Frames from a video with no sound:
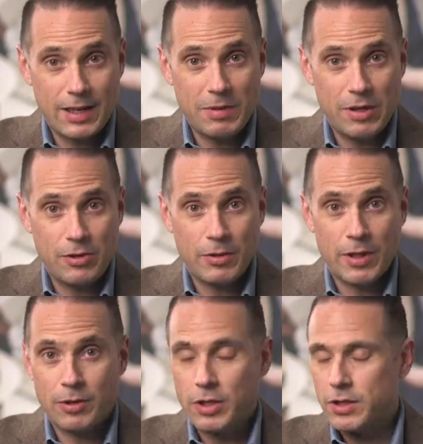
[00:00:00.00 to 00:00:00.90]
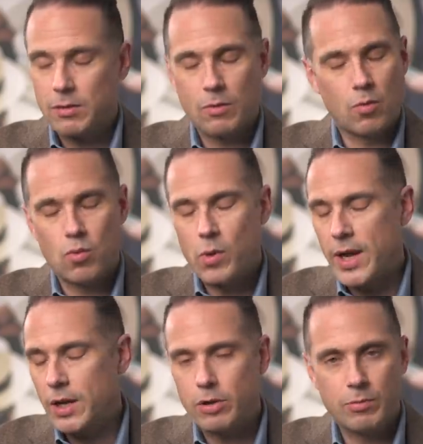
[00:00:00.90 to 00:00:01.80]
to be doing. Just
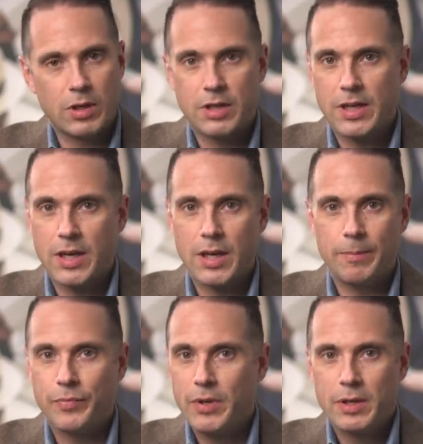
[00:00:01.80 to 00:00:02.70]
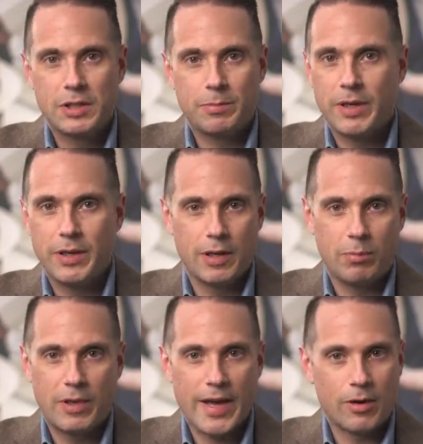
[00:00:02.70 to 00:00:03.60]
way too much time spent in a
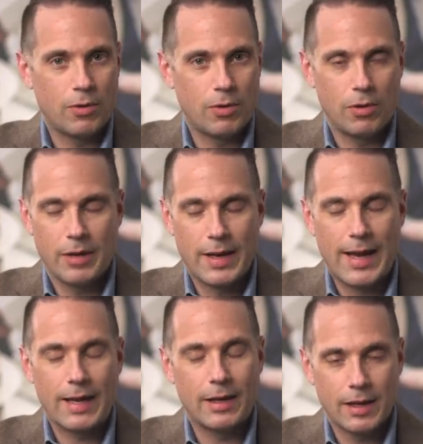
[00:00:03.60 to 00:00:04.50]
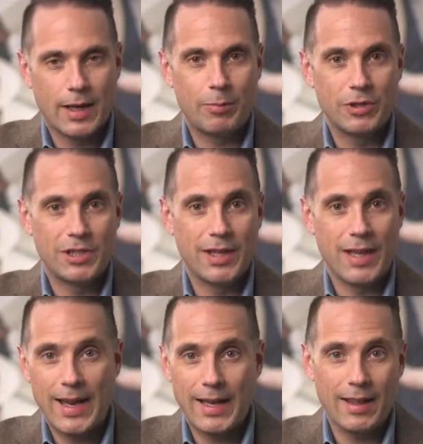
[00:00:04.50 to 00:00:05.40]
black hole, not accomplishing
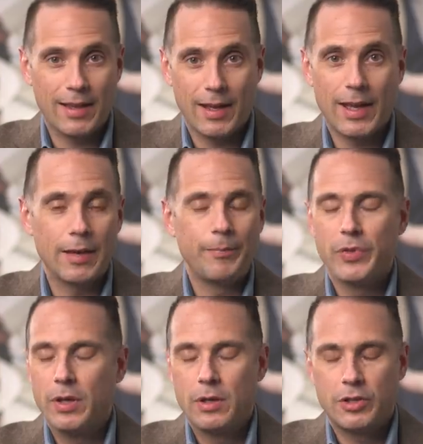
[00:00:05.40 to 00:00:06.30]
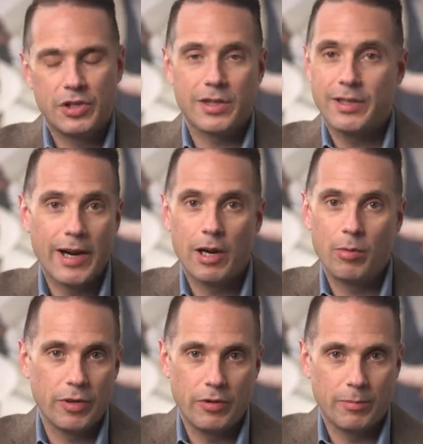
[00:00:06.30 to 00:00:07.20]
anything, and just a
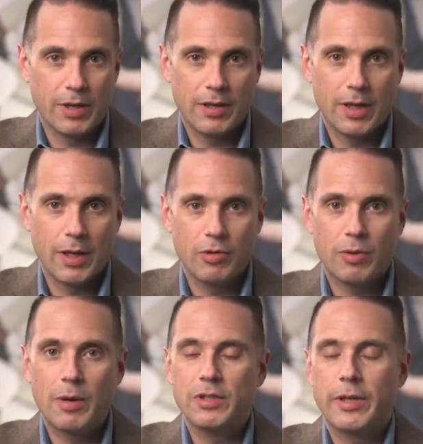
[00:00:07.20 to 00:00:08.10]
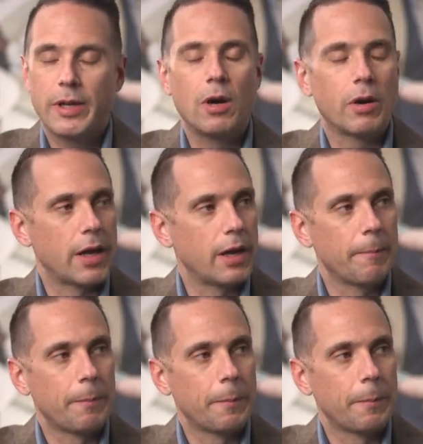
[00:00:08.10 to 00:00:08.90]
terrible use of my time. So I was like, okay,